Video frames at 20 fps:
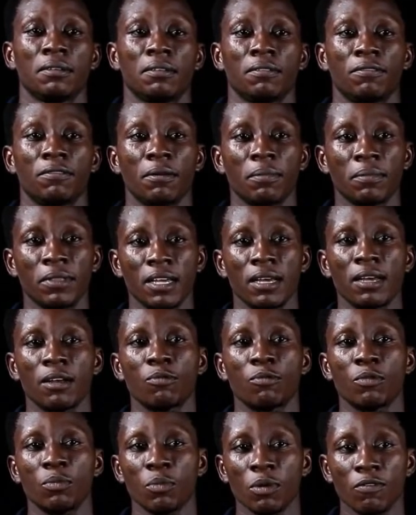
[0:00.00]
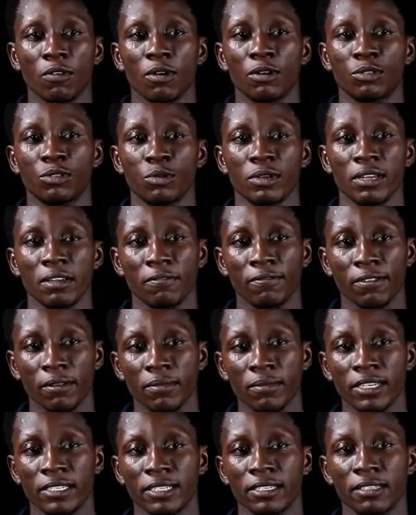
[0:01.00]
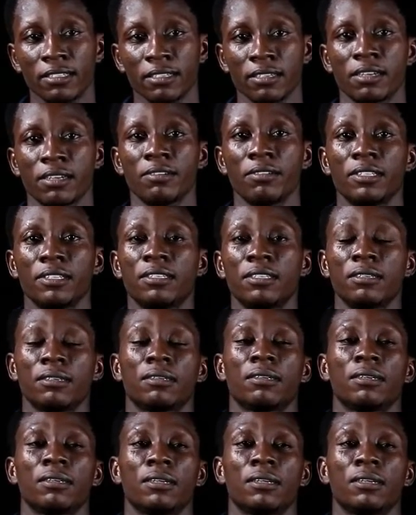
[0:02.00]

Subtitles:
From there, we'll move on to Information Security.